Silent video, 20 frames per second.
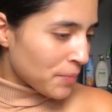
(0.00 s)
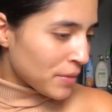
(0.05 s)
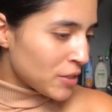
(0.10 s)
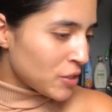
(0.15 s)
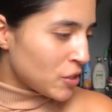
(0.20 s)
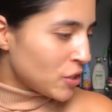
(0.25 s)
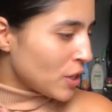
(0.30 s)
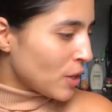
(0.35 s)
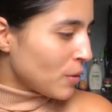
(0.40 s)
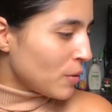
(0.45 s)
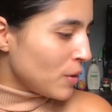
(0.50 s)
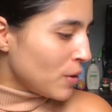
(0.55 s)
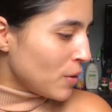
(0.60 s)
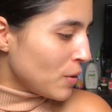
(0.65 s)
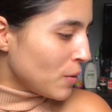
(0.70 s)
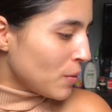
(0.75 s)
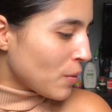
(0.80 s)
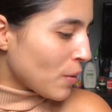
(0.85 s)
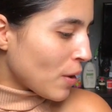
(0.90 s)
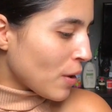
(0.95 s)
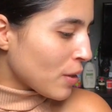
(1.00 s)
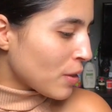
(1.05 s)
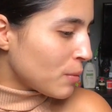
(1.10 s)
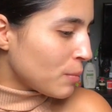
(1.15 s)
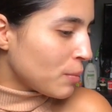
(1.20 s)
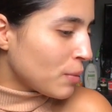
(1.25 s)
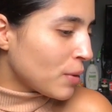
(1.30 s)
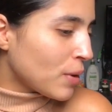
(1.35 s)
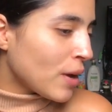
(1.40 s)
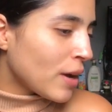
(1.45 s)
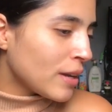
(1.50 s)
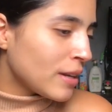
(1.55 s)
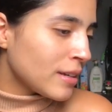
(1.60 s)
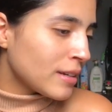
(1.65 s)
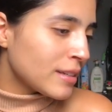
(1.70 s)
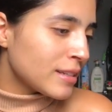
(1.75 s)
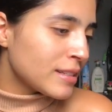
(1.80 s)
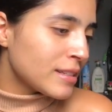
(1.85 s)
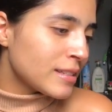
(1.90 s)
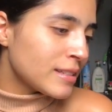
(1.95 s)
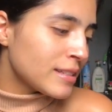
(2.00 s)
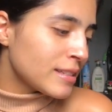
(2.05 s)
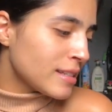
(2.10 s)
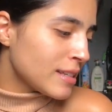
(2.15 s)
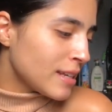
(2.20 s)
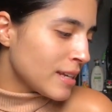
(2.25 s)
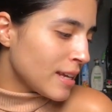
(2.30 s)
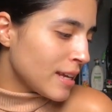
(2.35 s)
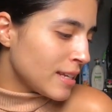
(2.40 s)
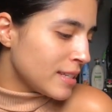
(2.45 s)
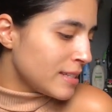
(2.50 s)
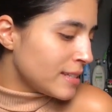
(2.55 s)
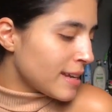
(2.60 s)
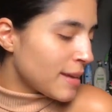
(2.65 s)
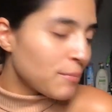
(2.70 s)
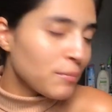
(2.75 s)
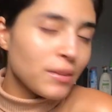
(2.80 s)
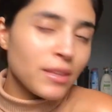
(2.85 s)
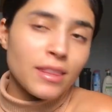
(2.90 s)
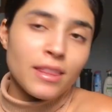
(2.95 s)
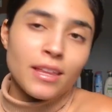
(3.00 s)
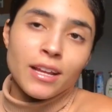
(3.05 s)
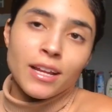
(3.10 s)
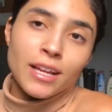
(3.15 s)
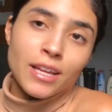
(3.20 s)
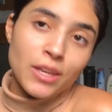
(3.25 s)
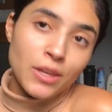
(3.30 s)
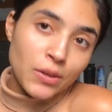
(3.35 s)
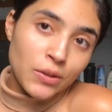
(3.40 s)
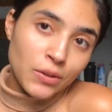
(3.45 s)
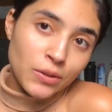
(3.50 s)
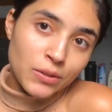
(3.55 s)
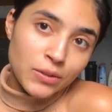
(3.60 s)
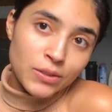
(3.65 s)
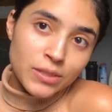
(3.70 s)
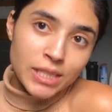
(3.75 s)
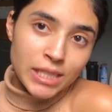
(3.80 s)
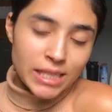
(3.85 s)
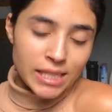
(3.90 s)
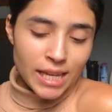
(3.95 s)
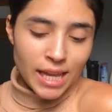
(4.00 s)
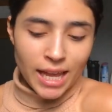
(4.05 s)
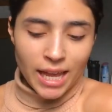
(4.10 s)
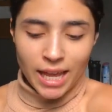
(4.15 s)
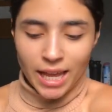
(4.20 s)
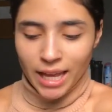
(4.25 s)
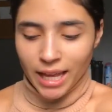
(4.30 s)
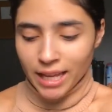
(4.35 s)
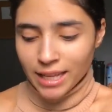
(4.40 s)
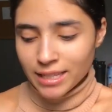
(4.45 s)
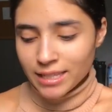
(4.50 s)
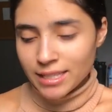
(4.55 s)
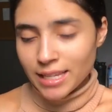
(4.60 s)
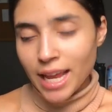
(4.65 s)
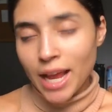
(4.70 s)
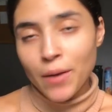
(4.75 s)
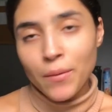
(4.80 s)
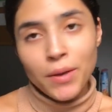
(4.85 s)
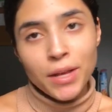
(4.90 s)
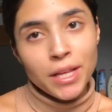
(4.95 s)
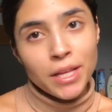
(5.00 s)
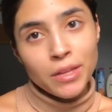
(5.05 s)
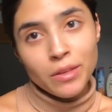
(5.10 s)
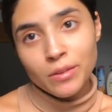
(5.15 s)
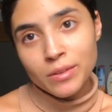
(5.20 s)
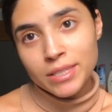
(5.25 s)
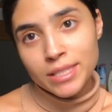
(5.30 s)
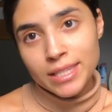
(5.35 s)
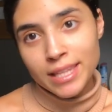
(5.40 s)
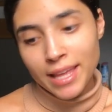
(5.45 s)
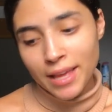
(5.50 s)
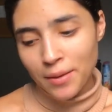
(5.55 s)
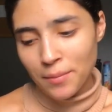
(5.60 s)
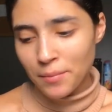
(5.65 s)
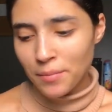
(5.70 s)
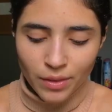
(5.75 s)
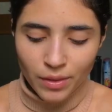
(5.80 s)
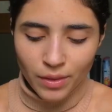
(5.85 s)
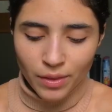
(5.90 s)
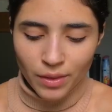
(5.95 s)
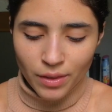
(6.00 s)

show you all the products in depthly that I used and how I use them.